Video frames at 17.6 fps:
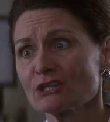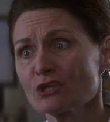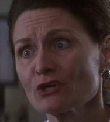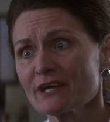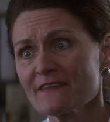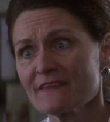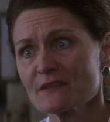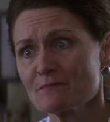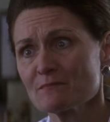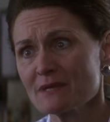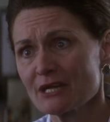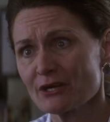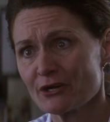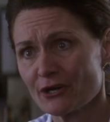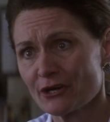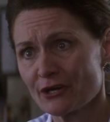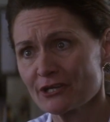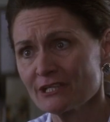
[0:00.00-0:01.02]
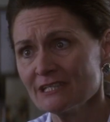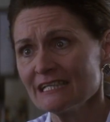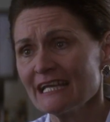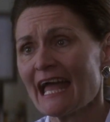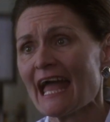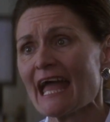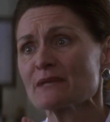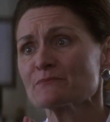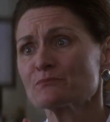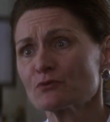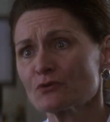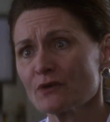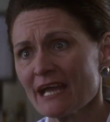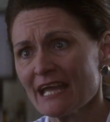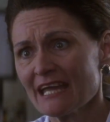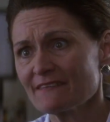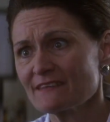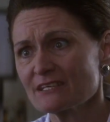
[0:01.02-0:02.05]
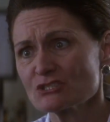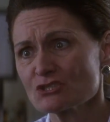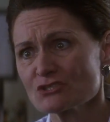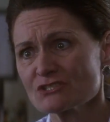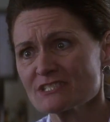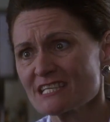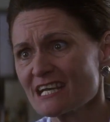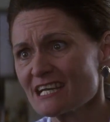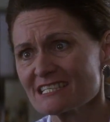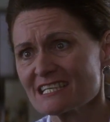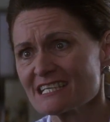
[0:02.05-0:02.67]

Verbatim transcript: But you have to get through characters that don't